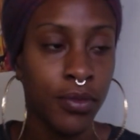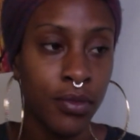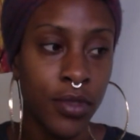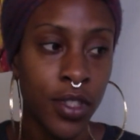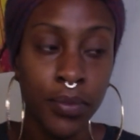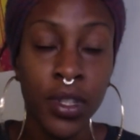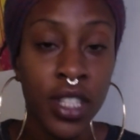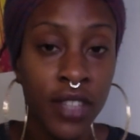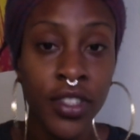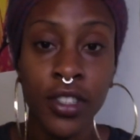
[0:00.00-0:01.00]
to
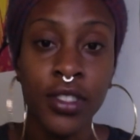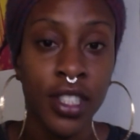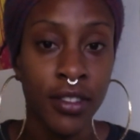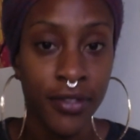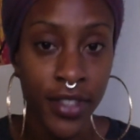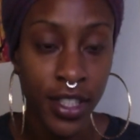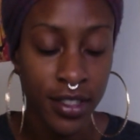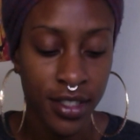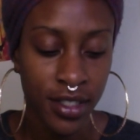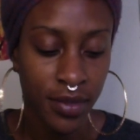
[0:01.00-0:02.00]
believe in yourself
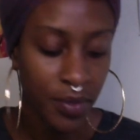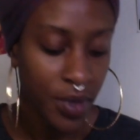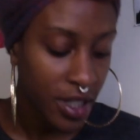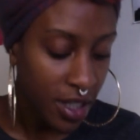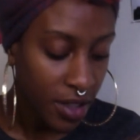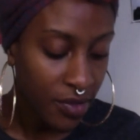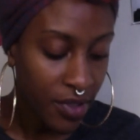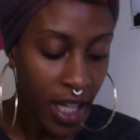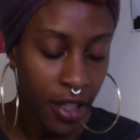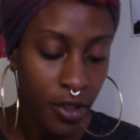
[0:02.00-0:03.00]
first. Believe
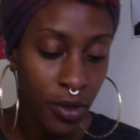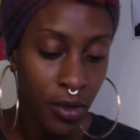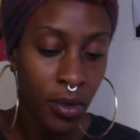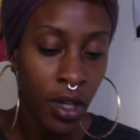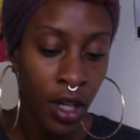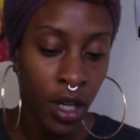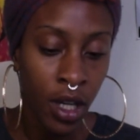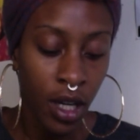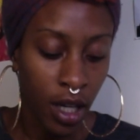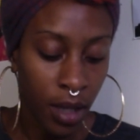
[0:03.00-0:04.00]
that you
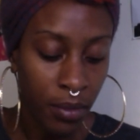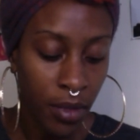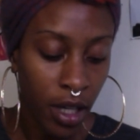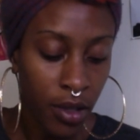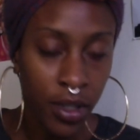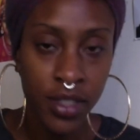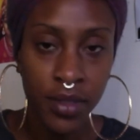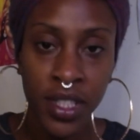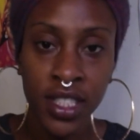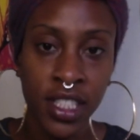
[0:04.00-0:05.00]
are going to
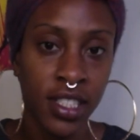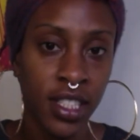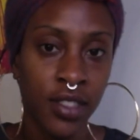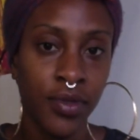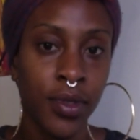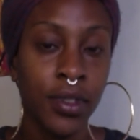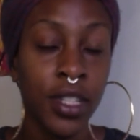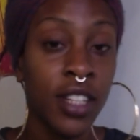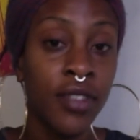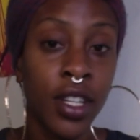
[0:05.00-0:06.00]
be successful,
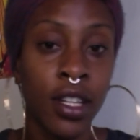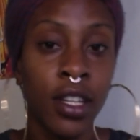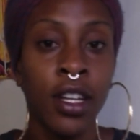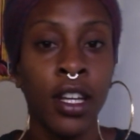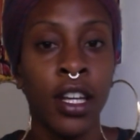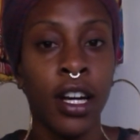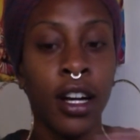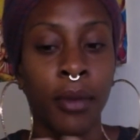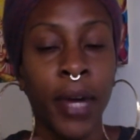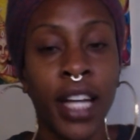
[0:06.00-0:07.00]
even
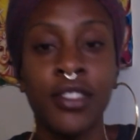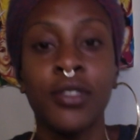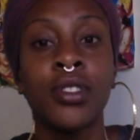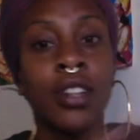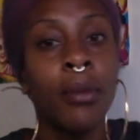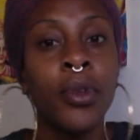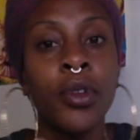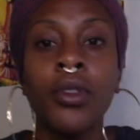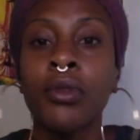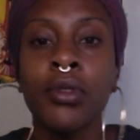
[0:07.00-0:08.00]
as you stumble
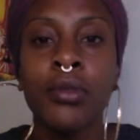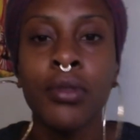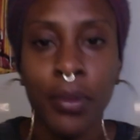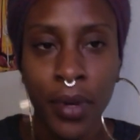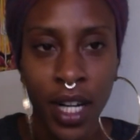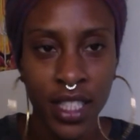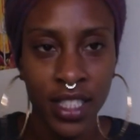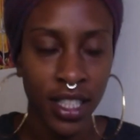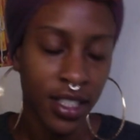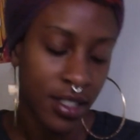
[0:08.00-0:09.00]
through the
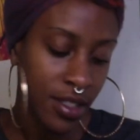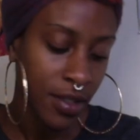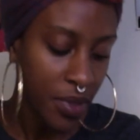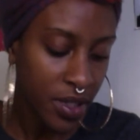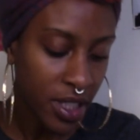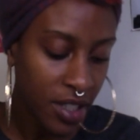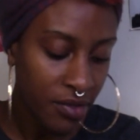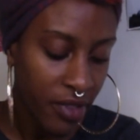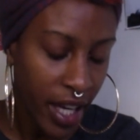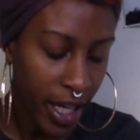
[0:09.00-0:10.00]
process.
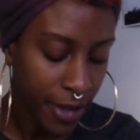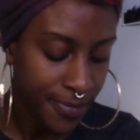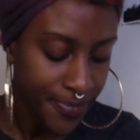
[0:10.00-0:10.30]
Believe that